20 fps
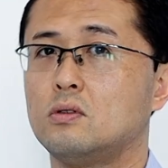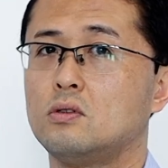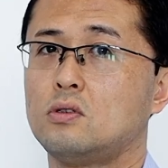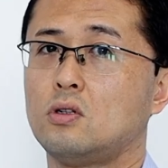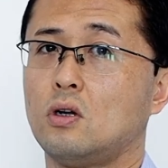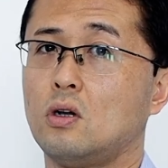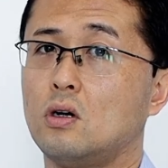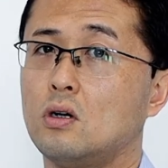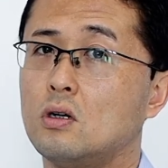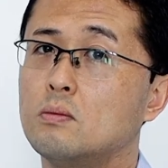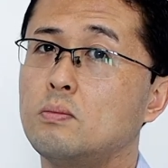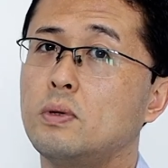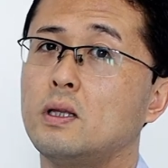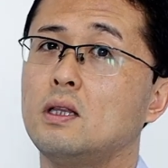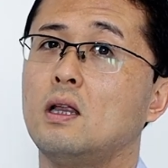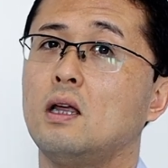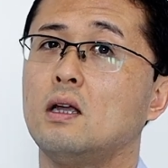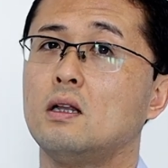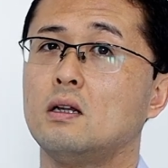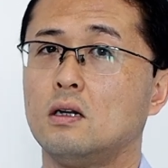help,
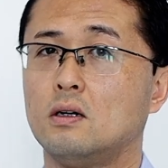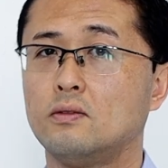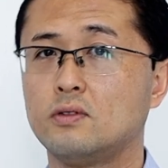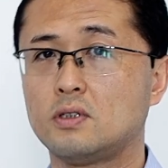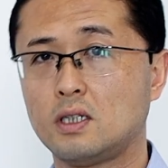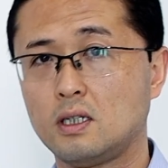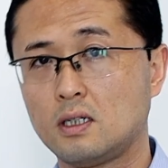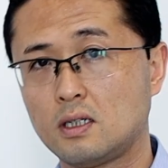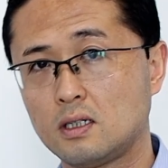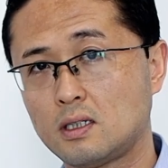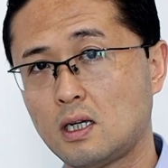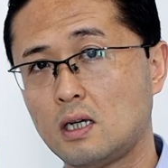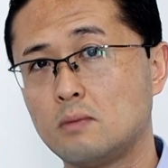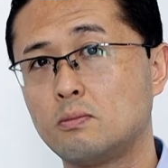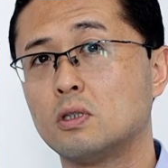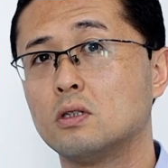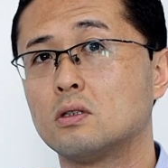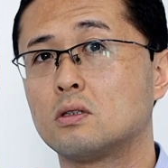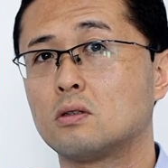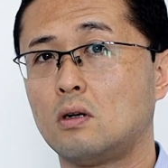and then obviously it can take a
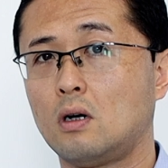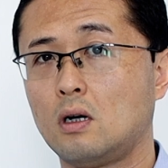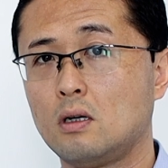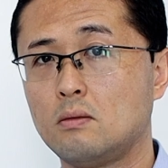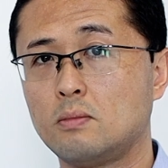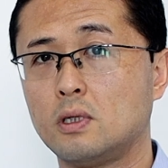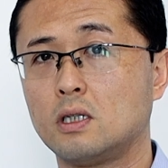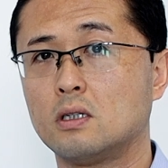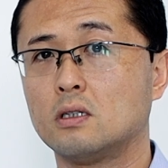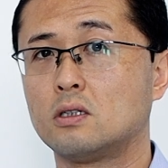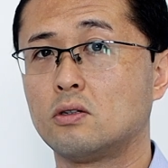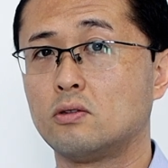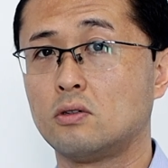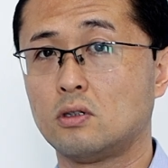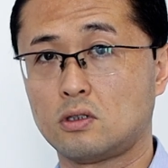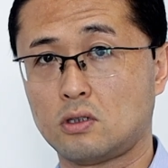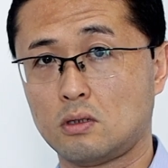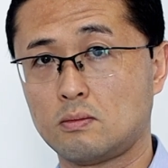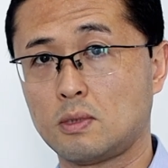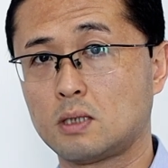bit of time because they're
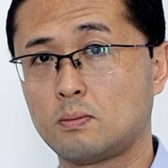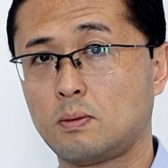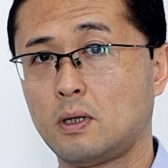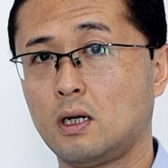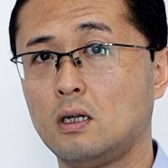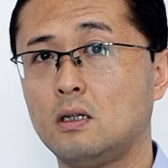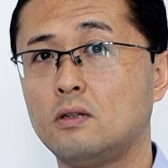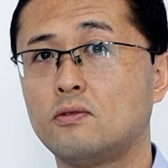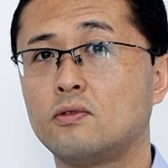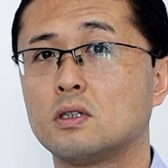in so much pain,